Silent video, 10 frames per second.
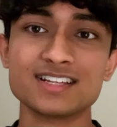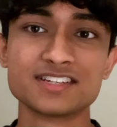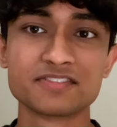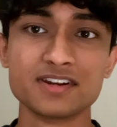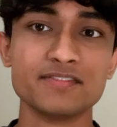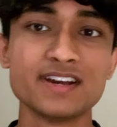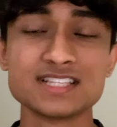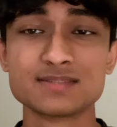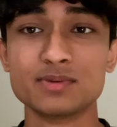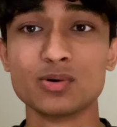different
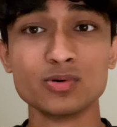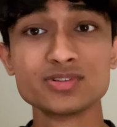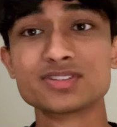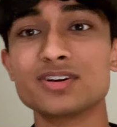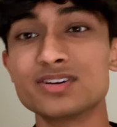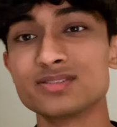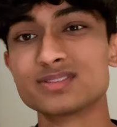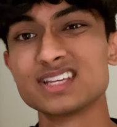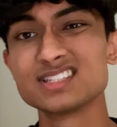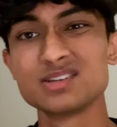events, but also
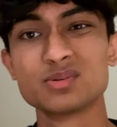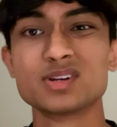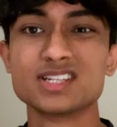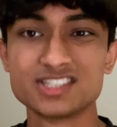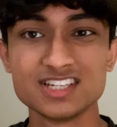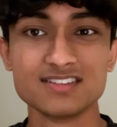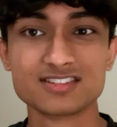things that you want to achieve,